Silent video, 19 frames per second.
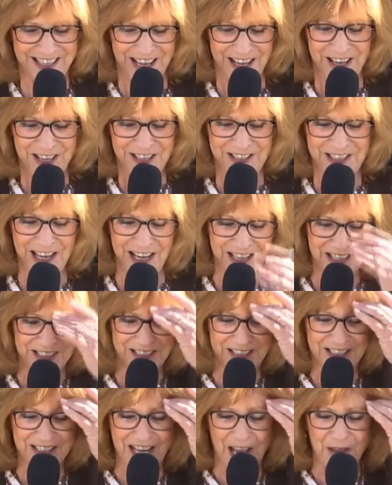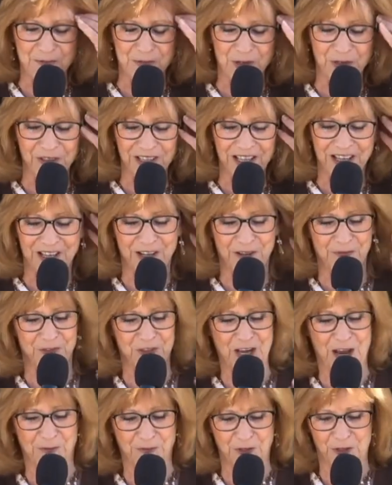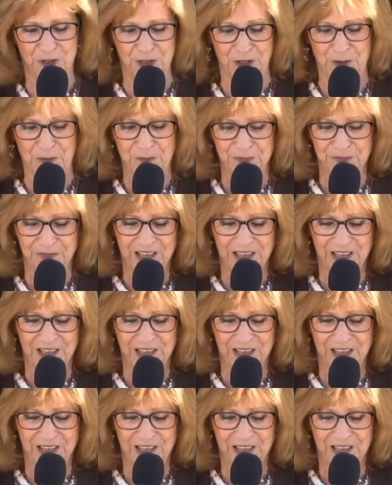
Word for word: Second Samuel, um, chapter 2.